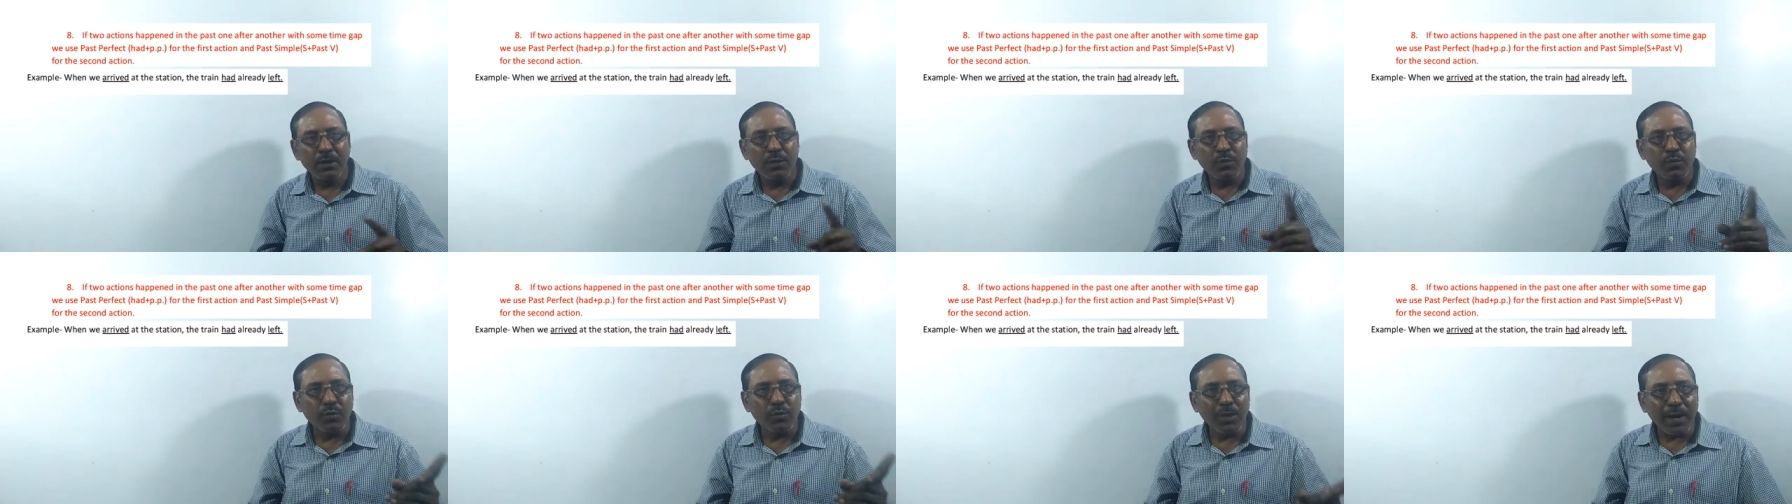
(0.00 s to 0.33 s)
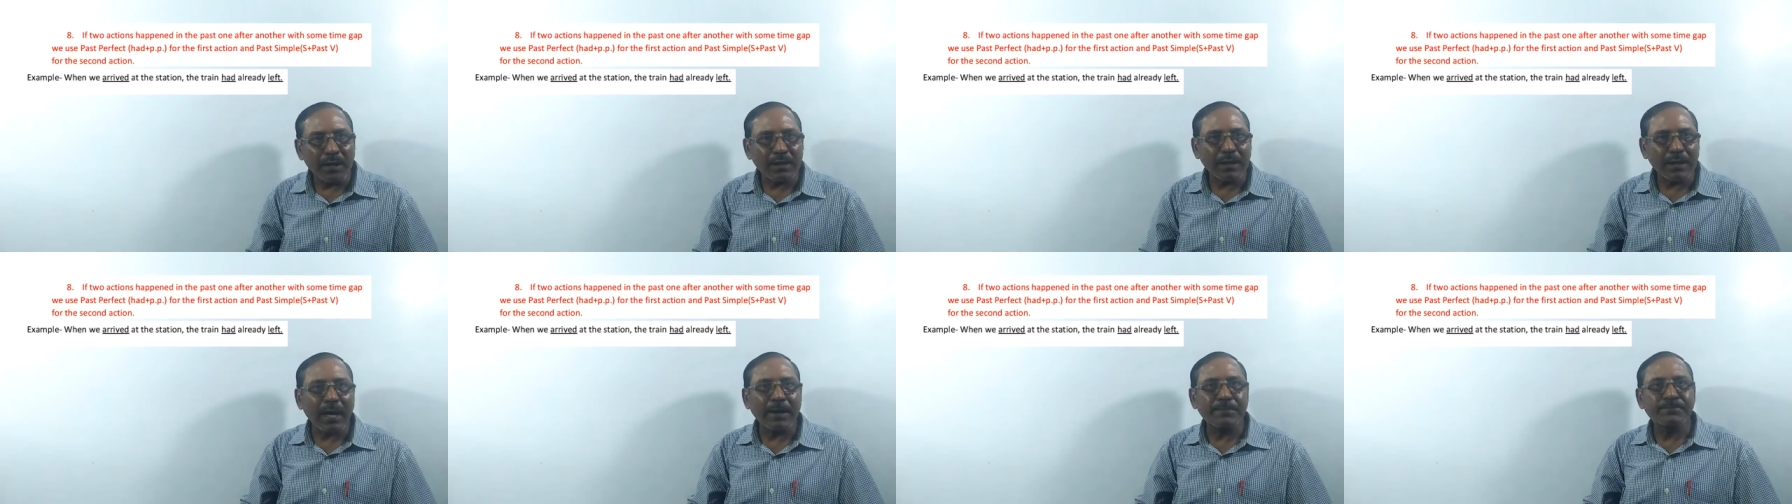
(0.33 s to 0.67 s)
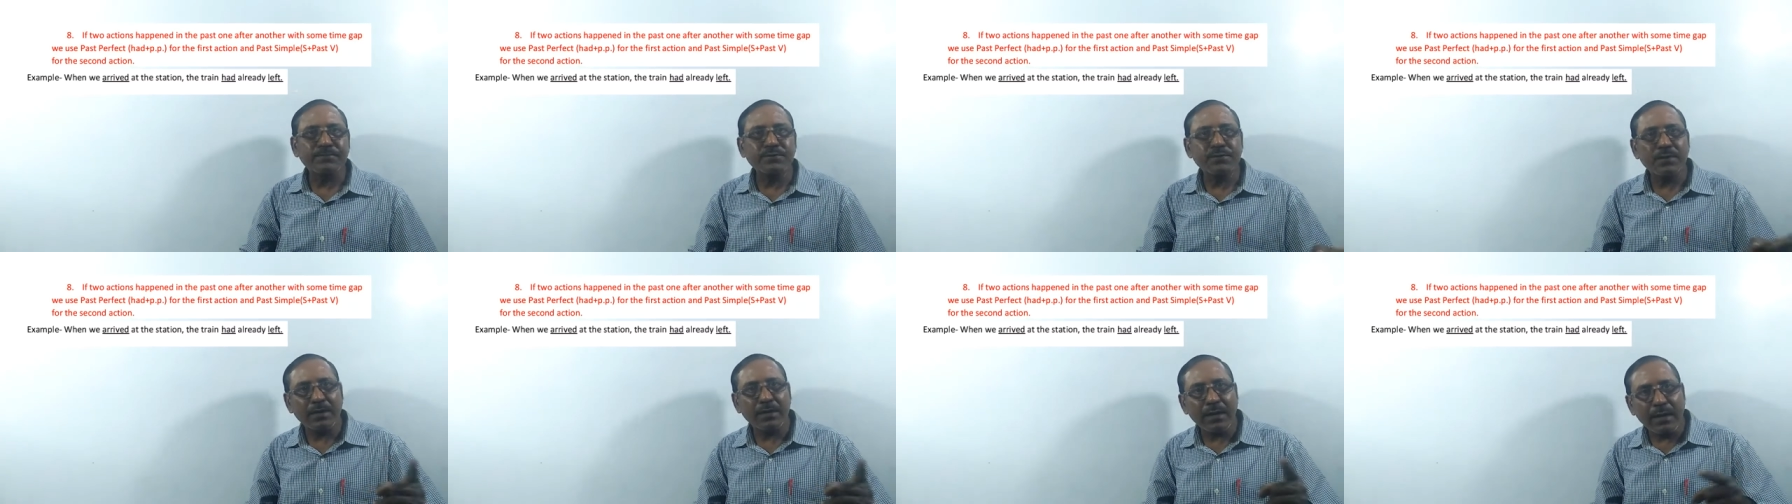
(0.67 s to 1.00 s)
one
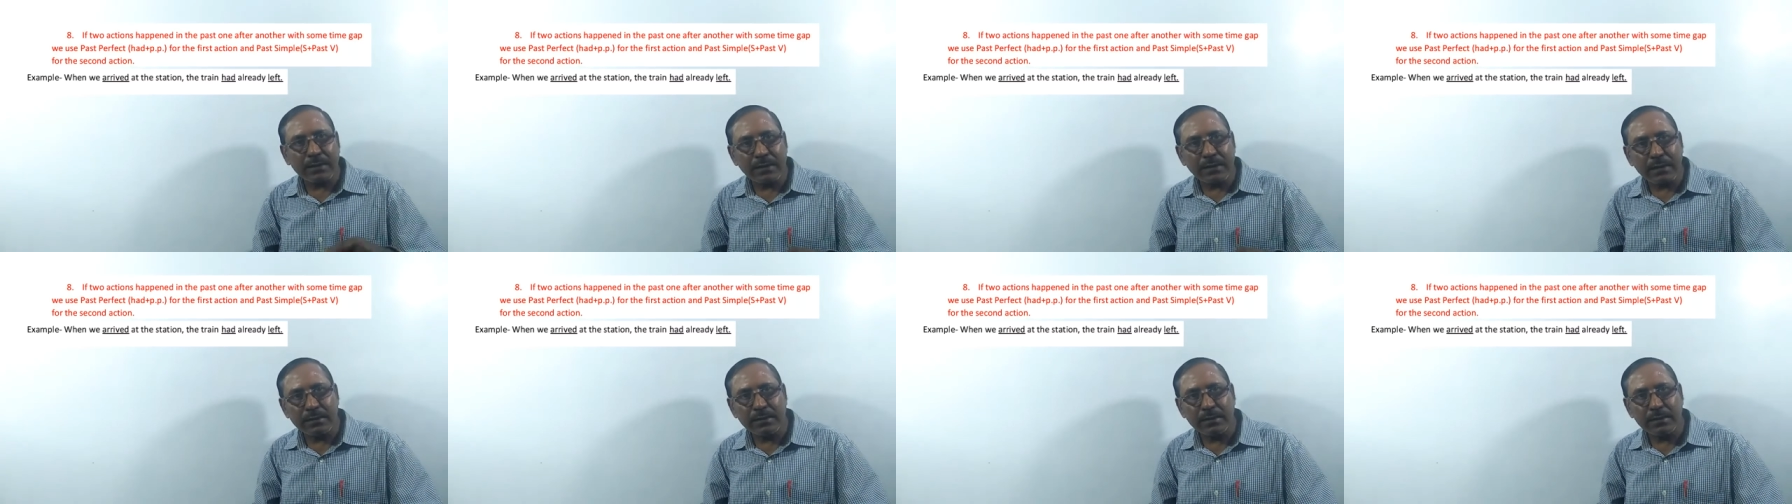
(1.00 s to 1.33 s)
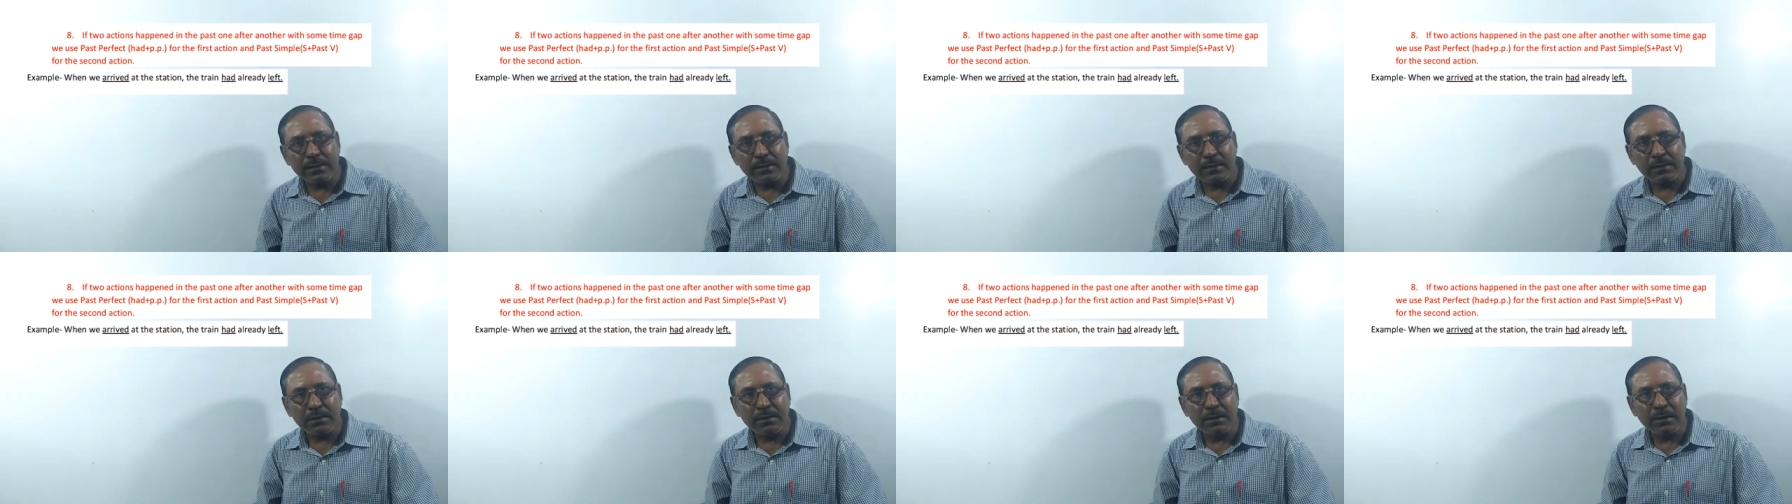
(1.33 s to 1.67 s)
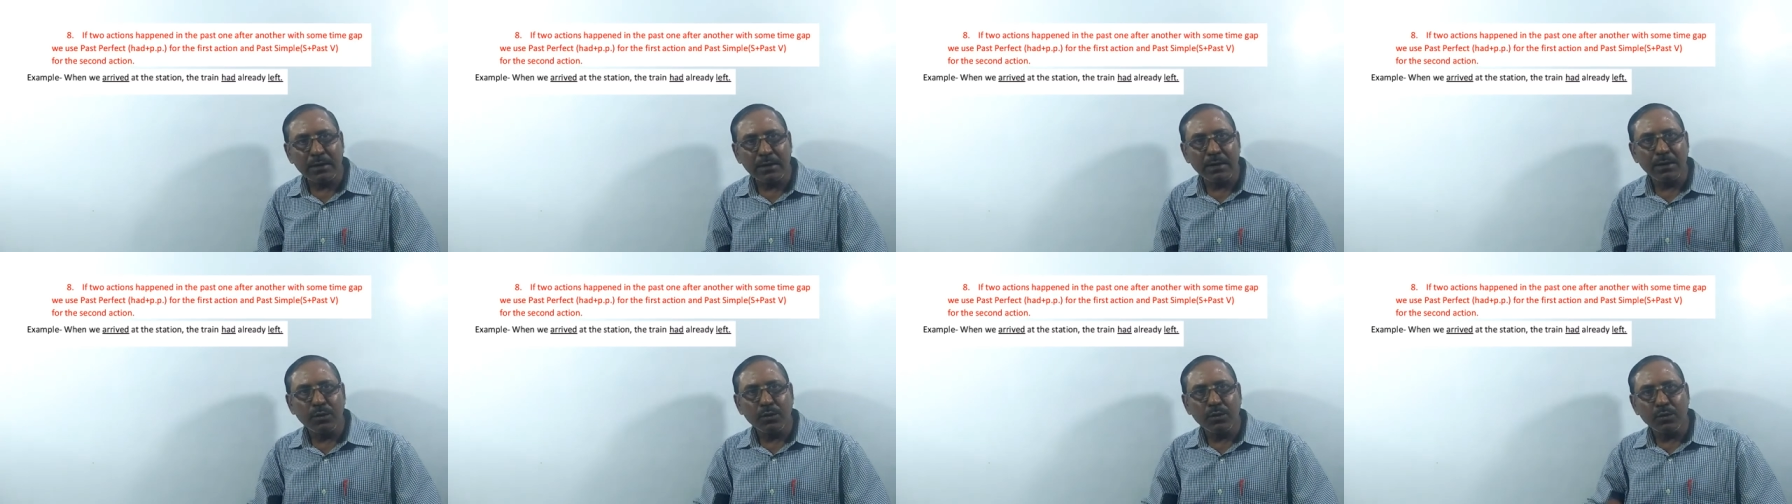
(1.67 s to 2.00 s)
after another
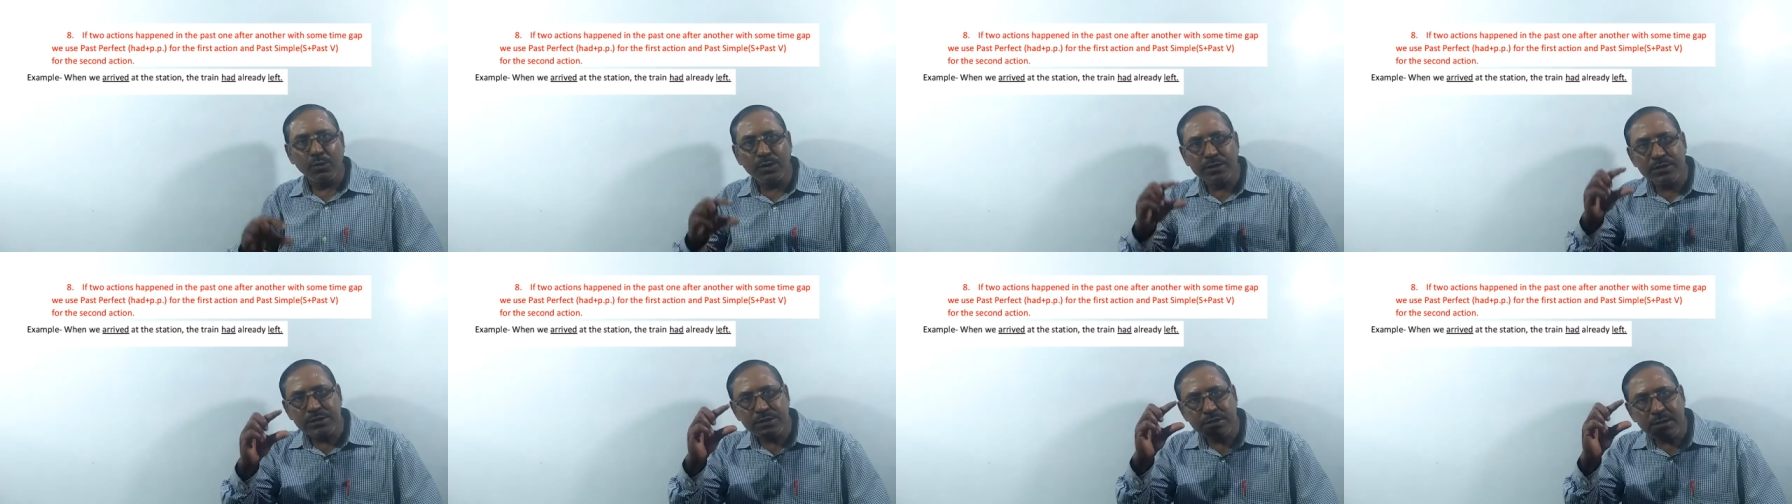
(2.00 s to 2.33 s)
with